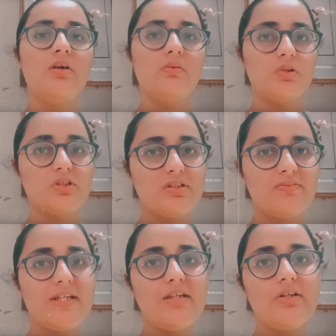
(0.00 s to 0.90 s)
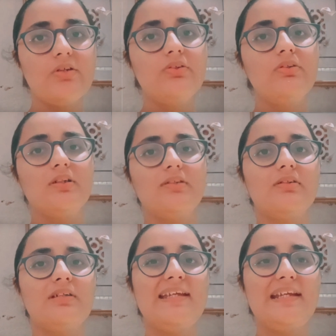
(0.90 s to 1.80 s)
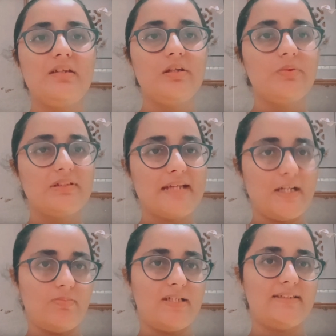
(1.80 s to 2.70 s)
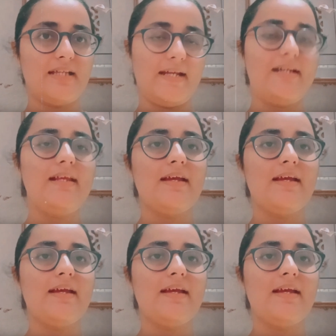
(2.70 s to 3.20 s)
Watch the video, read the book side by side,